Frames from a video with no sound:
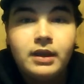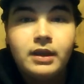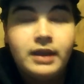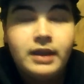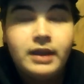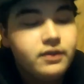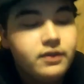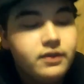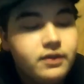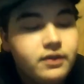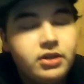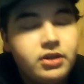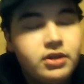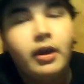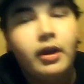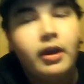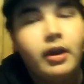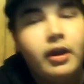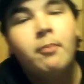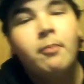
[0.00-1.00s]
in the
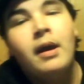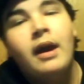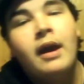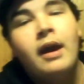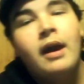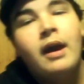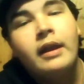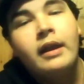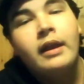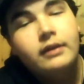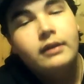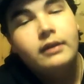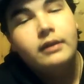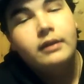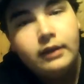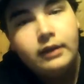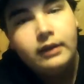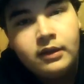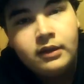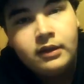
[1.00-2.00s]
studio by
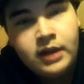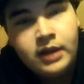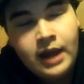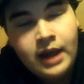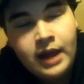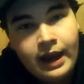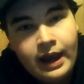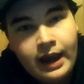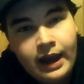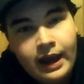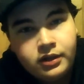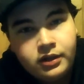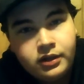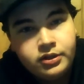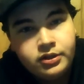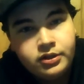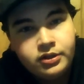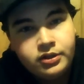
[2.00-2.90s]
the actors